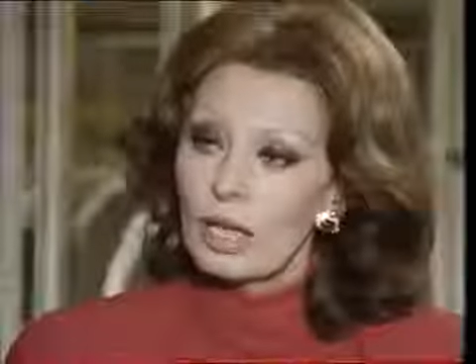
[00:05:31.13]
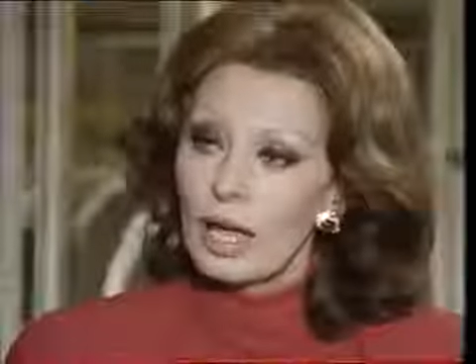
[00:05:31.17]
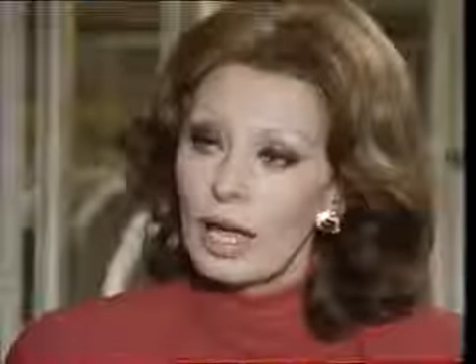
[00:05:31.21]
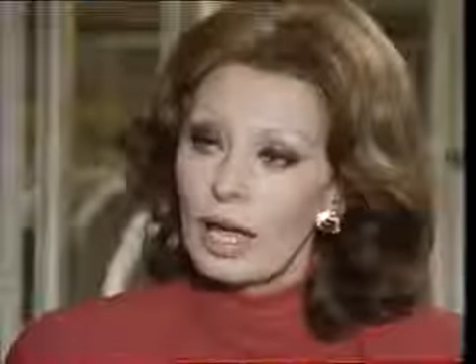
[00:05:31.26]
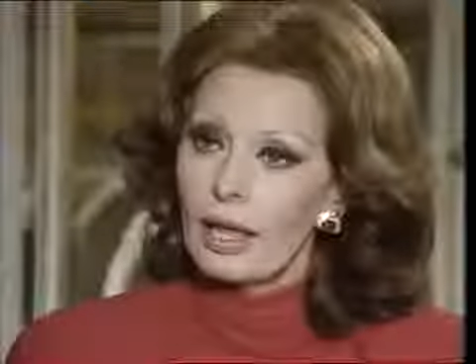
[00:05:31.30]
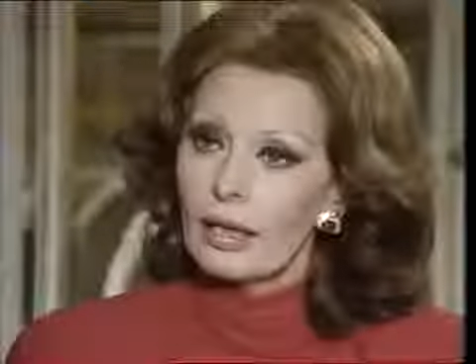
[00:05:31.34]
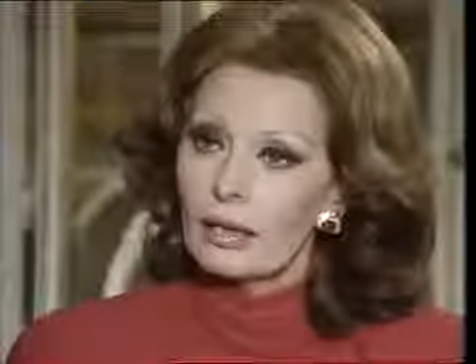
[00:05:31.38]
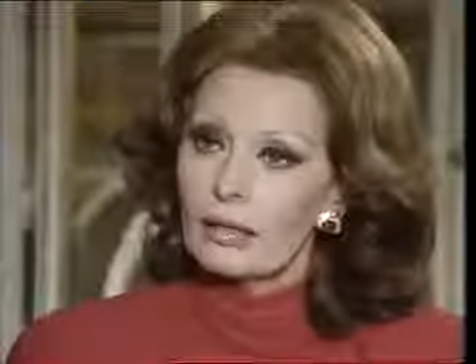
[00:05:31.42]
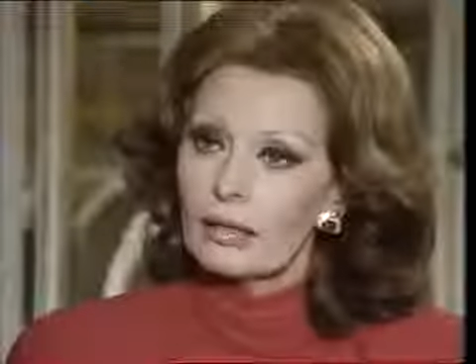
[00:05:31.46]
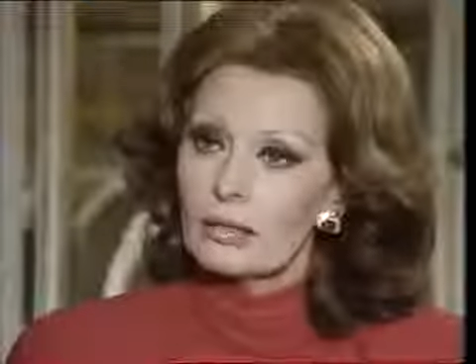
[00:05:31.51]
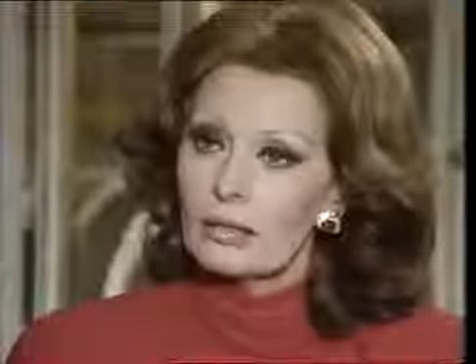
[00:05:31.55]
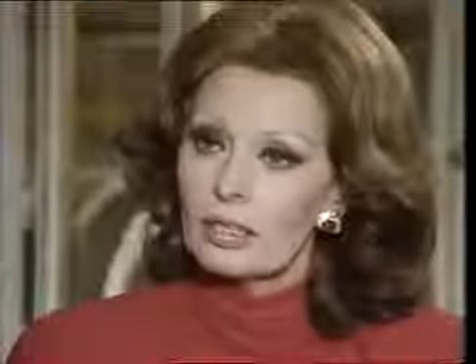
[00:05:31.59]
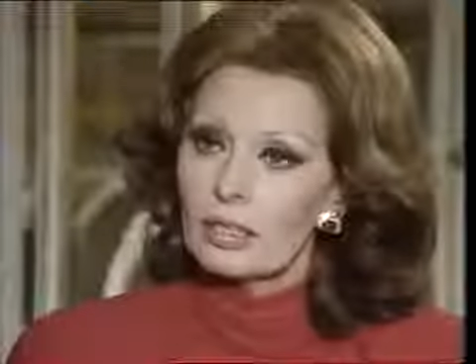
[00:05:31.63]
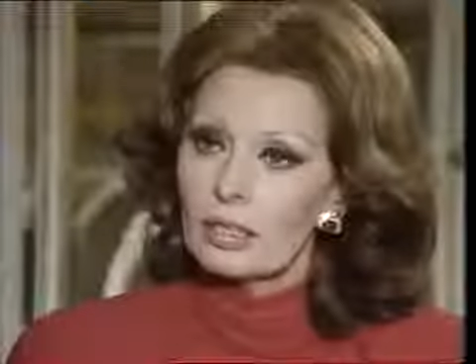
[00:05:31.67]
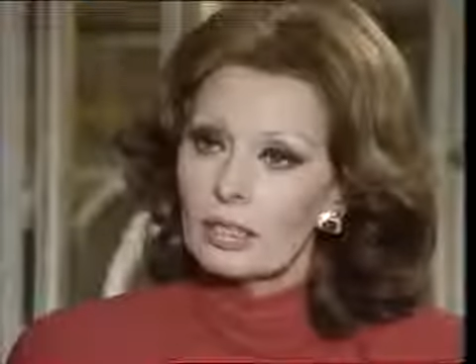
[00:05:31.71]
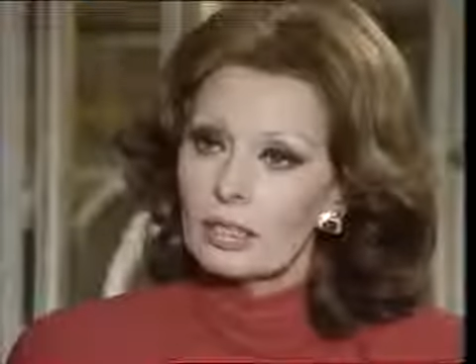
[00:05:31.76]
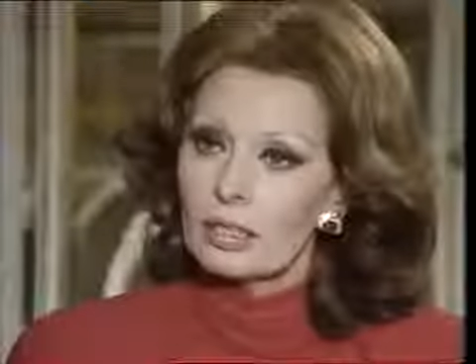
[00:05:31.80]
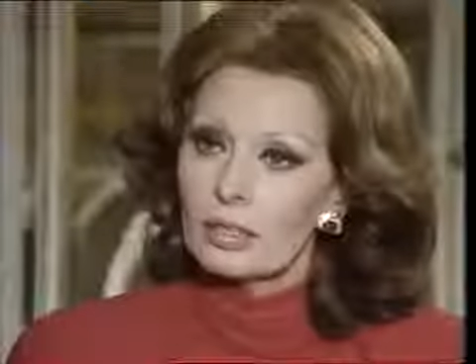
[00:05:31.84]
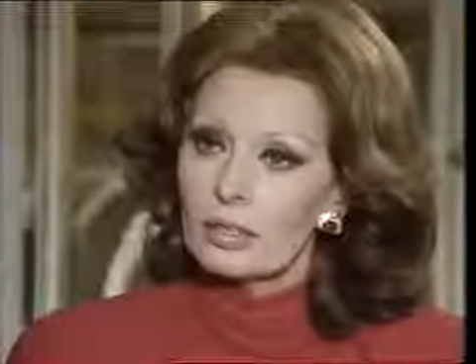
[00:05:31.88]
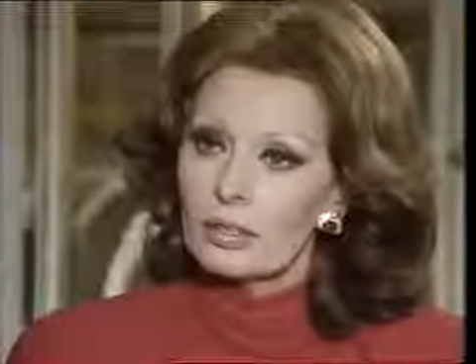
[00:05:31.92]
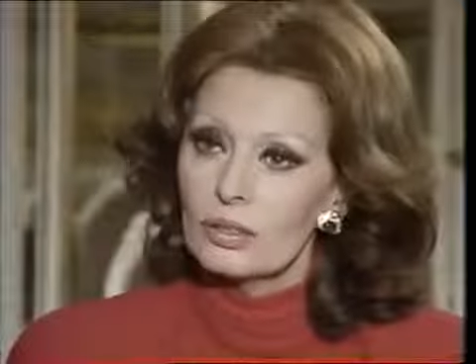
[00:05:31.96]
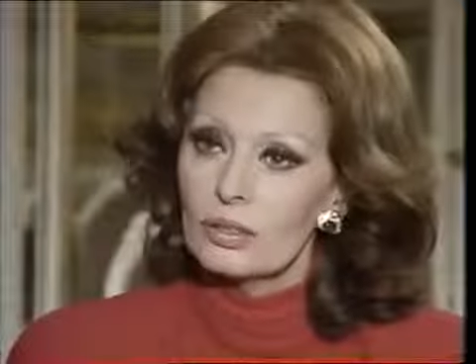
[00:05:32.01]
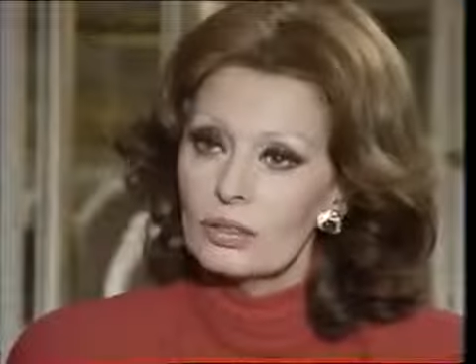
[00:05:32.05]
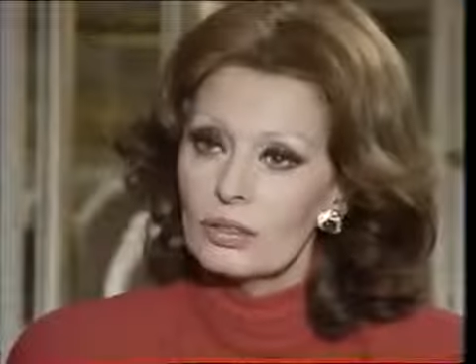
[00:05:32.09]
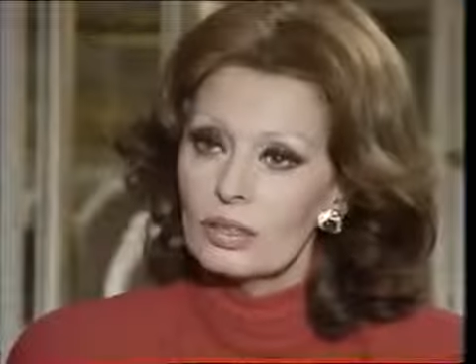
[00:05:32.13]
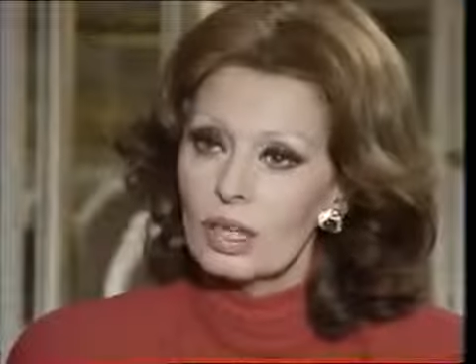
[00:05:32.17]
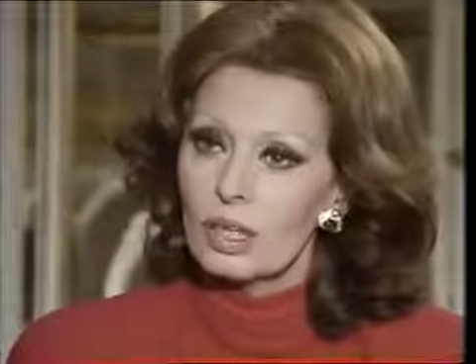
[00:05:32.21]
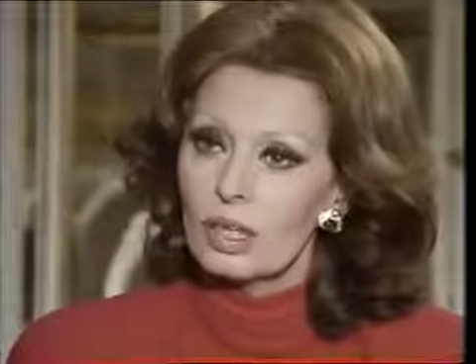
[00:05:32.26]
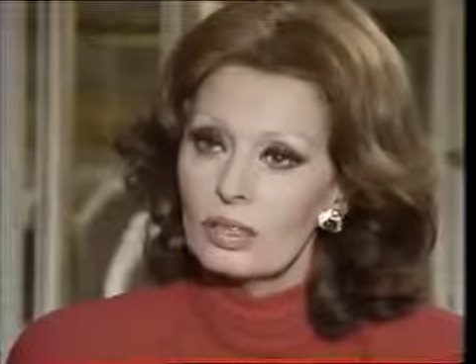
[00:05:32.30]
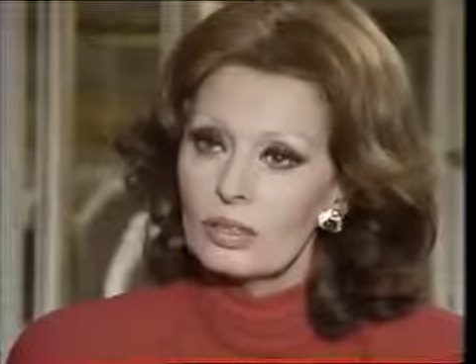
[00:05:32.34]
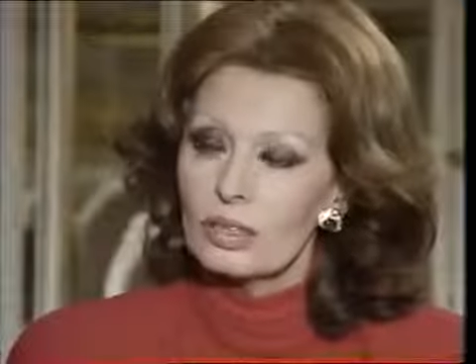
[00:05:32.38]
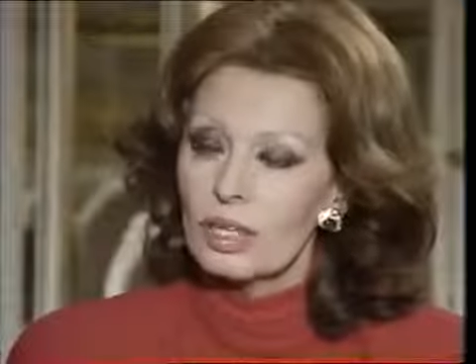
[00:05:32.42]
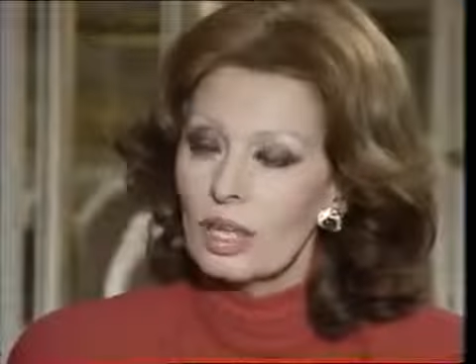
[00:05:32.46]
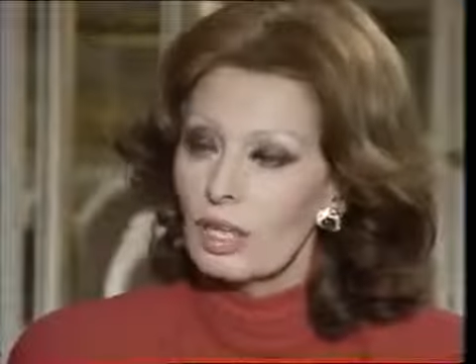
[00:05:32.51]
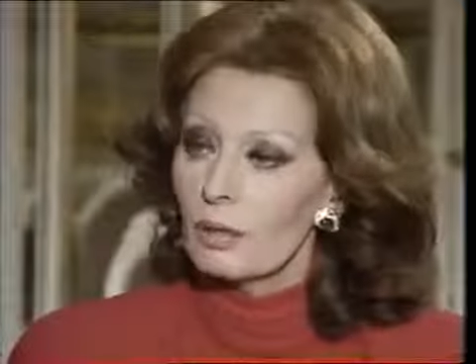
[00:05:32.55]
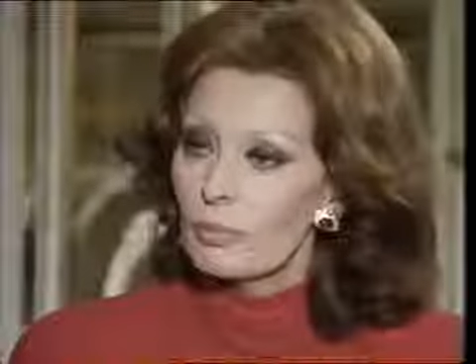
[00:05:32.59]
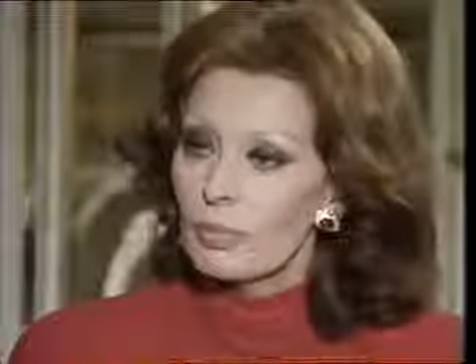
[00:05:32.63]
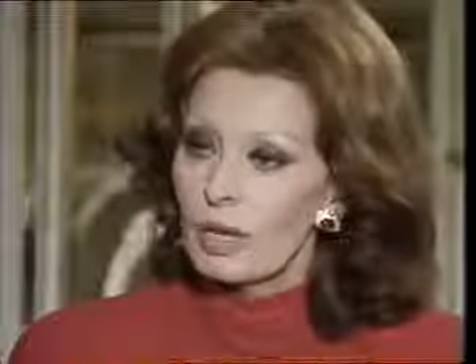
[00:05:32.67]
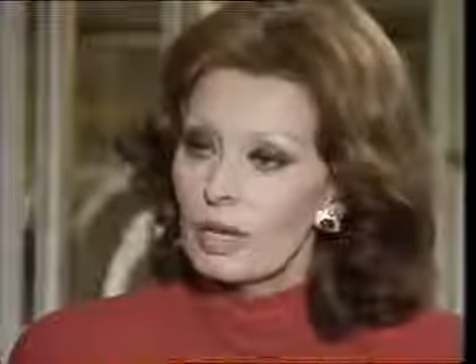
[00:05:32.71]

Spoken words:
and you can't help